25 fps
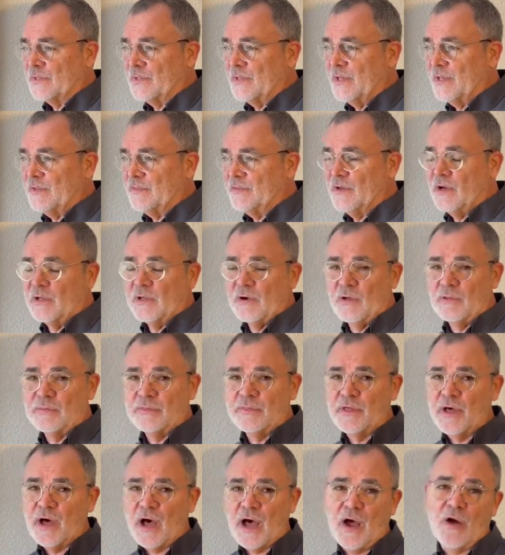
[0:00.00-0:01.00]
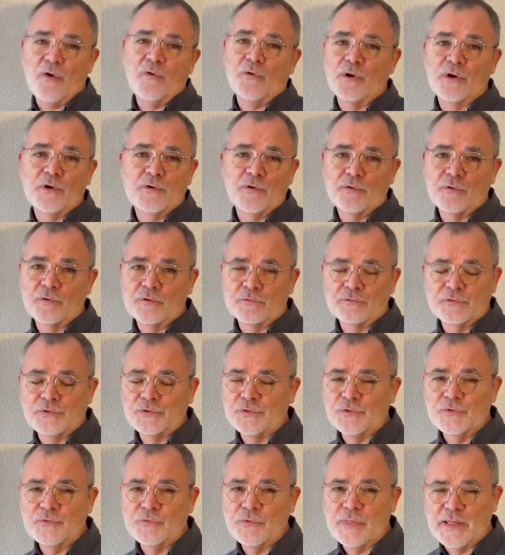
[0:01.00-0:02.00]
in the hour or
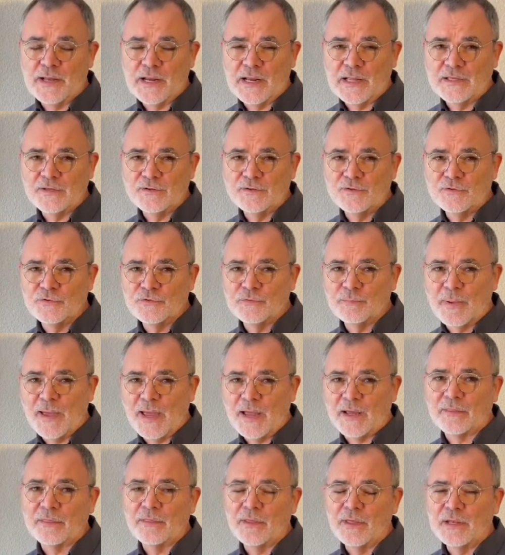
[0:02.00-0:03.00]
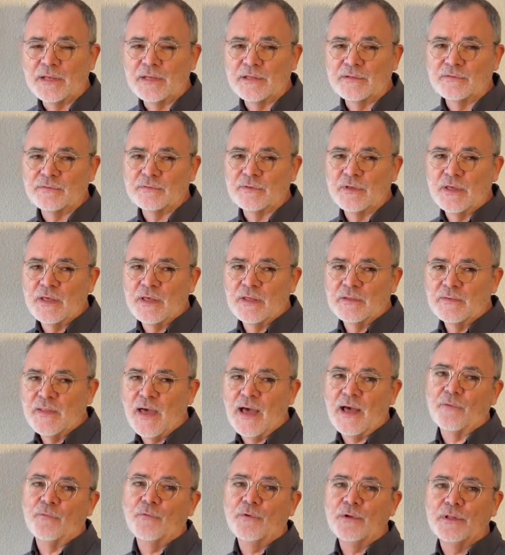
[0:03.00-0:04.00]
two that I used back then is
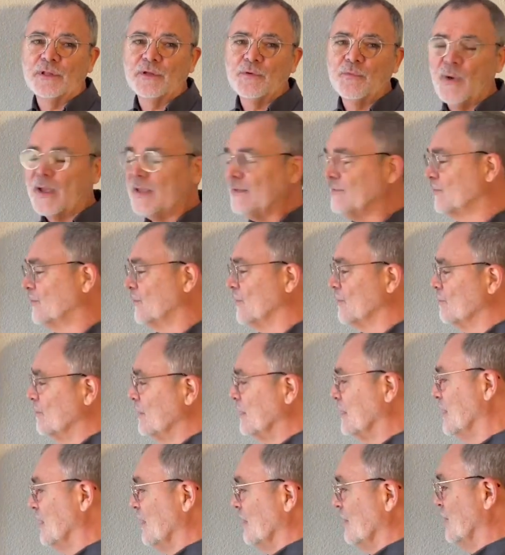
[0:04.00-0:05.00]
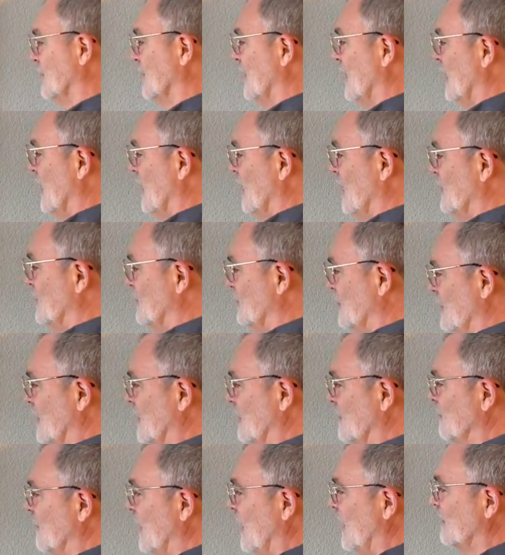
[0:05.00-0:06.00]
not really wasted, because she
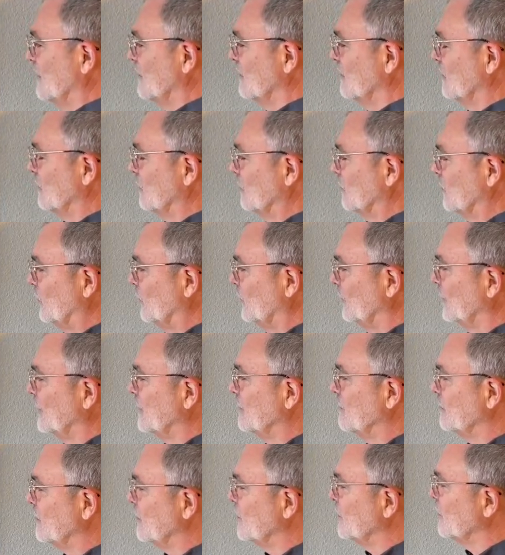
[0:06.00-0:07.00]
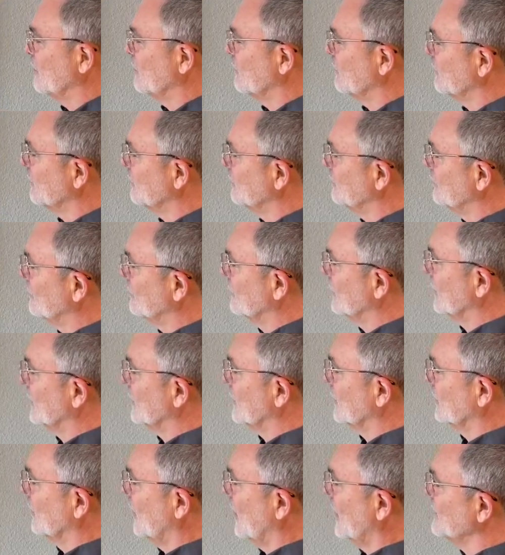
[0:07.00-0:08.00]
can make really beautiful
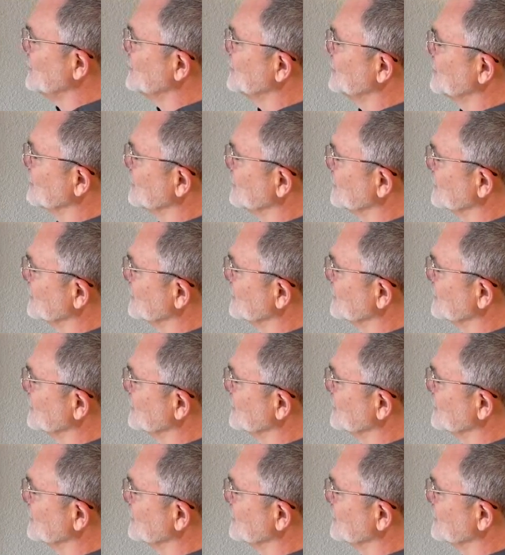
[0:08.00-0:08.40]
collages.